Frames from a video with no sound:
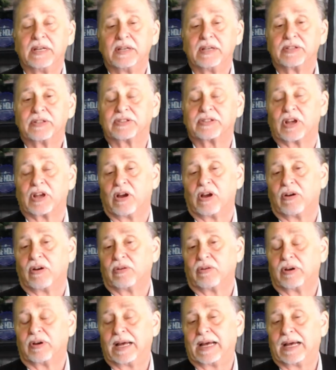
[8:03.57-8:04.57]

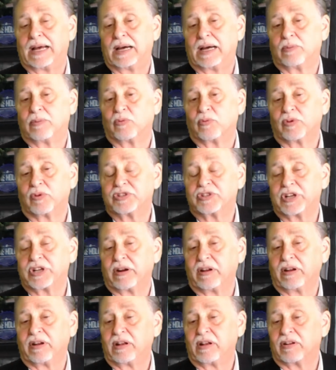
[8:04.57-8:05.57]
So we're
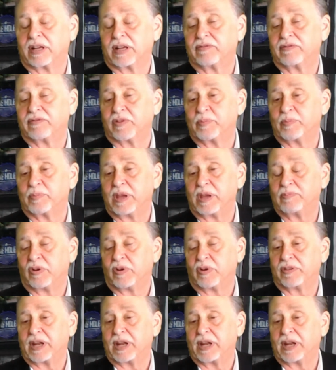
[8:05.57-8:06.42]
generally looking for people